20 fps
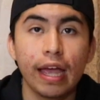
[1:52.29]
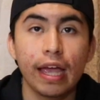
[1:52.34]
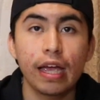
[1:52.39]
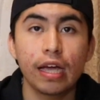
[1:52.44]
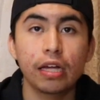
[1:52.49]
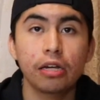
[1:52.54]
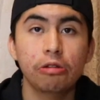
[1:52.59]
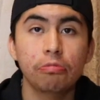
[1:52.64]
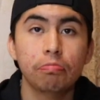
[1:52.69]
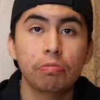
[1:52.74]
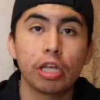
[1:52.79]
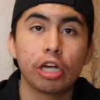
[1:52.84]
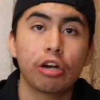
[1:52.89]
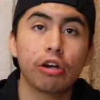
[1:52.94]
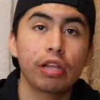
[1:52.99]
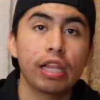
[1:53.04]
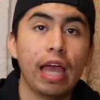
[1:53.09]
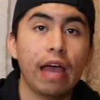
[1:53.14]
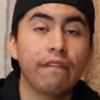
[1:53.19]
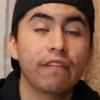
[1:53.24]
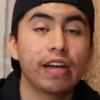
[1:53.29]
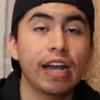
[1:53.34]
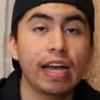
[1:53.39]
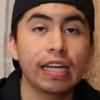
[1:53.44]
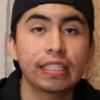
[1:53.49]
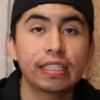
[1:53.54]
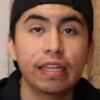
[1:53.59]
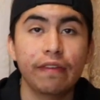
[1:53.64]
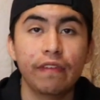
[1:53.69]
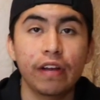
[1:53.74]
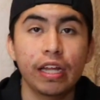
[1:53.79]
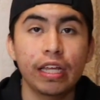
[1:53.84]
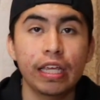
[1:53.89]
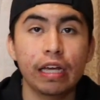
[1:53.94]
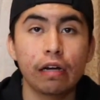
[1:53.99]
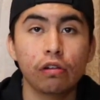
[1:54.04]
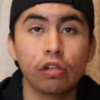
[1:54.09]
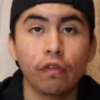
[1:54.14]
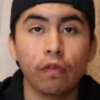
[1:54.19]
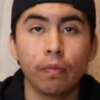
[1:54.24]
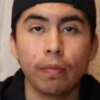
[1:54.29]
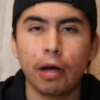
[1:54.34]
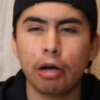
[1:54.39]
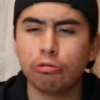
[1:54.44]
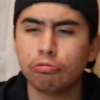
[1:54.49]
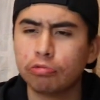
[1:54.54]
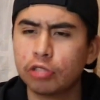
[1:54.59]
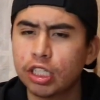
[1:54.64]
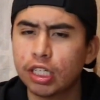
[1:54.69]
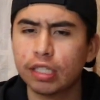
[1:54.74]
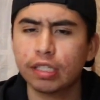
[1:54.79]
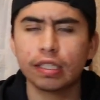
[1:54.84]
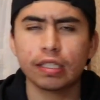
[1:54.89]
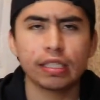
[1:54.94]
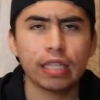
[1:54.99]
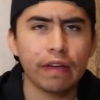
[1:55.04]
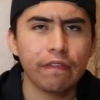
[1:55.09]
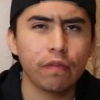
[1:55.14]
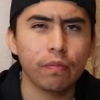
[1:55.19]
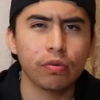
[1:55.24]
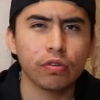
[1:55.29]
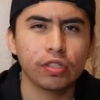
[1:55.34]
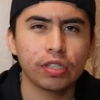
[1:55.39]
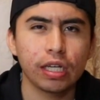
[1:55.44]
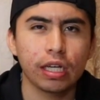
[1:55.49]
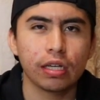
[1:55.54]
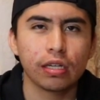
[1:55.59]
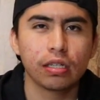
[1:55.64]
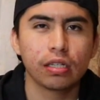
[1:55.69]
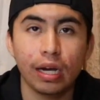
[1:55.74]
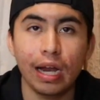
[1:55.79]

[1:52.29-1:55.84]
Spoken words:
And they currently have a nice dividend yield of about 6 to 7%.